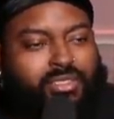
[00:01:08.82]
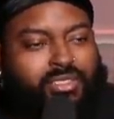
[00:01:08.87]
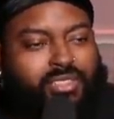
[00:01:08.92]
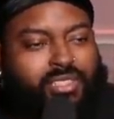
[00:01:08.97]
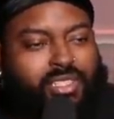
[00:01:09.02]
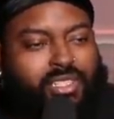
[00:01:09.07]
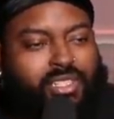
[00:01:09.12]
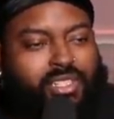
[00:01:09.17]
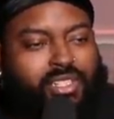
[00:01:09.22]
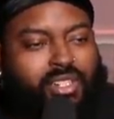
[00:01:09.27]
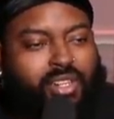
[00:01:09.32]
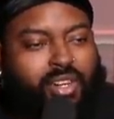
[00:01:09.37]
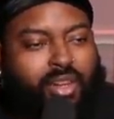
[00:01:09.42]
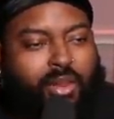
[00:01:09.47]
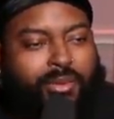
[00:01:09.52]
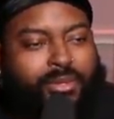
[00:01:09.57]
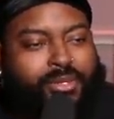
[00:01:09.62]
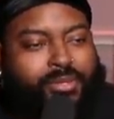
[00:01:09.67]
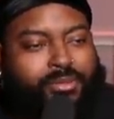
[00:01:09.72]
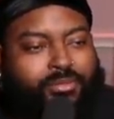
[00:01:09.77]

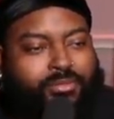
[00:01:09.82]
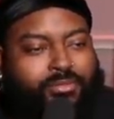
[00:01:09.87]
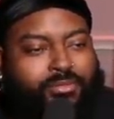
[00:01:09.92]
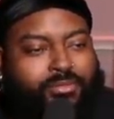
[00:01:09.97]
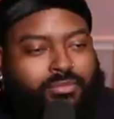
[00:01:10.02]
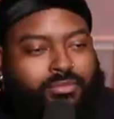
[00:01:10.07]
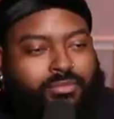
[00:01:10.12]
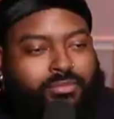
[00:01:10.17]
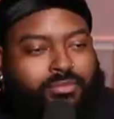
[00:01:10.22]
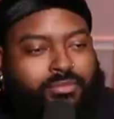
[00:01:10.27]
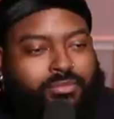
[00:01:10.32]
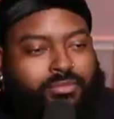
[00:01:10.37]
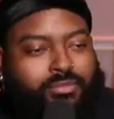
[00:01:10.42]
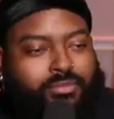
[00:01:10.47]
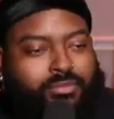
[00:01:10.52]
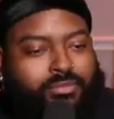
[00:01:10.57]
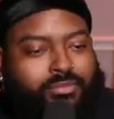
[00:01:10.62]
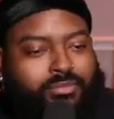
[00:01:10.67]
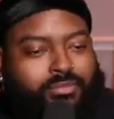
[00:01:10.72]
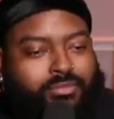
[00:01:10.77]

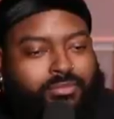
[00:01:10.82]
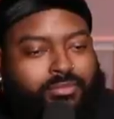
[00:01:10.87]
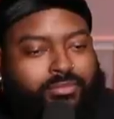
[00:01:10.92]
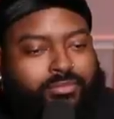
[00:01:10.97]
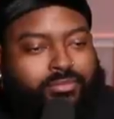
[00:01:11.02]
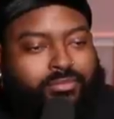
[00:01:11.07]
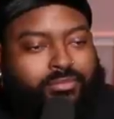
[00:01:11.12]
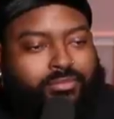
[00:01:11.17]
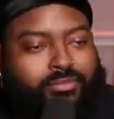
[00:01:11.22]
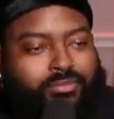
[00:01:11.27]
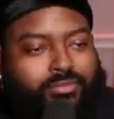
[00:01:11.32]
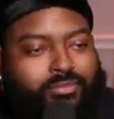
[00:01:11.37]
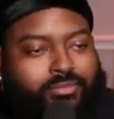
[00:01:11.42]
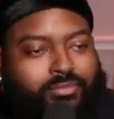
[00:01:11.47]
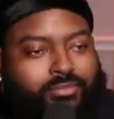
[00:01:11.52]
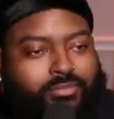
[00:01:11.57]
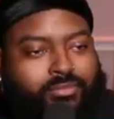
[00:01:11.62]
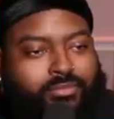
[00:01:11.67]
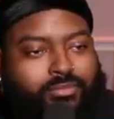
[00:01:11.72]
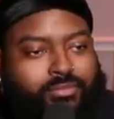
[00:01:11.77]

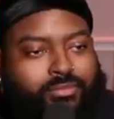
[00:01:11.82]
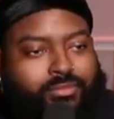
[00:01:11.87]
No words are spoken by the person on screen.